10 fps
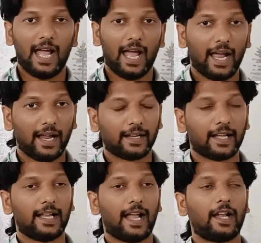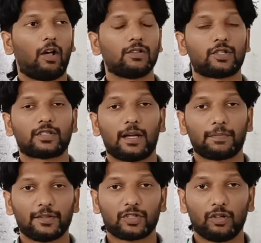And also
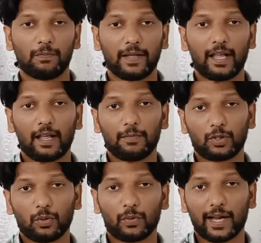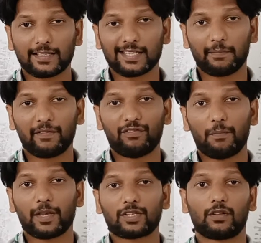sometimes you'll be able to get some
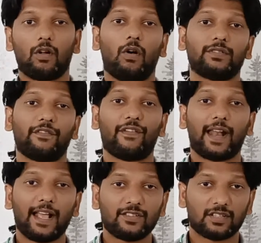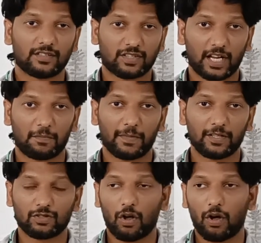information on the financial statements,